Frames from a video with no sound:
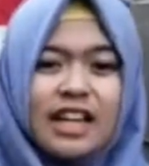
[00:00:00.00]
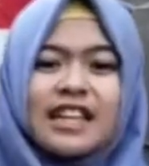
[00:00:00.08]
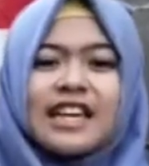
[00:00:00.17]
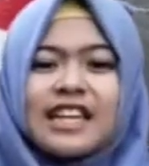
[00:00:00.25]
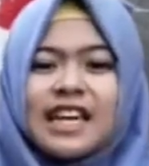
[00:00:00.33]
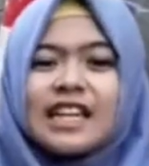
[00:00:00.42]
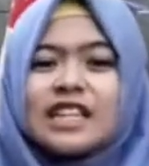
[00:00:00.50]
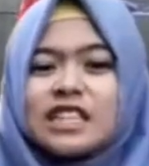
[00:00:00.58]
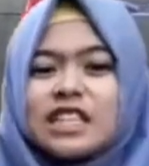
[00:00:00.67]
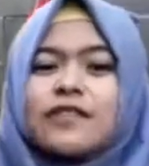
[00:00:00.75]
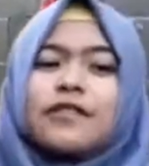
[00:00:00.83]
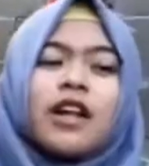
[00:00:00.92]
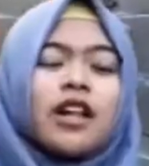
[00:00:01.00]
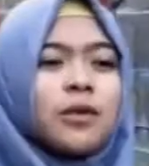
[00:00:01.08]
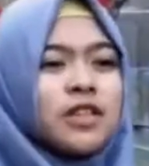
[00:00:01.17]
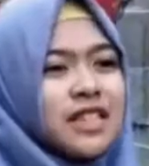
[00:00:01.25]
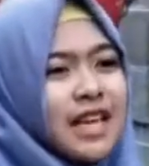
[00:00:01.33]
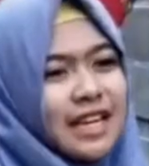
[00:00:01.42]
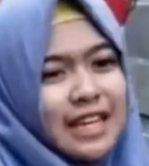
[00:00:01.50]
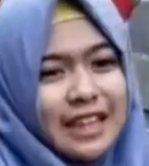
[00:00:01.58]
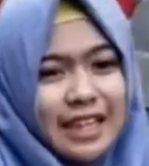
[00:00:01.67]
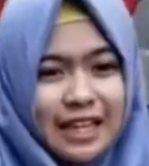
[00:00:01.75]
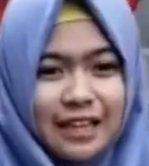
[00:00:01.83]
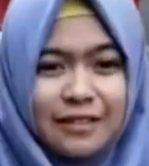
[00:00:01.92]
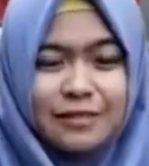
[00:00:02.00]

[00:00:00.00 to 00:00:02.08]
they can achieve almost anything.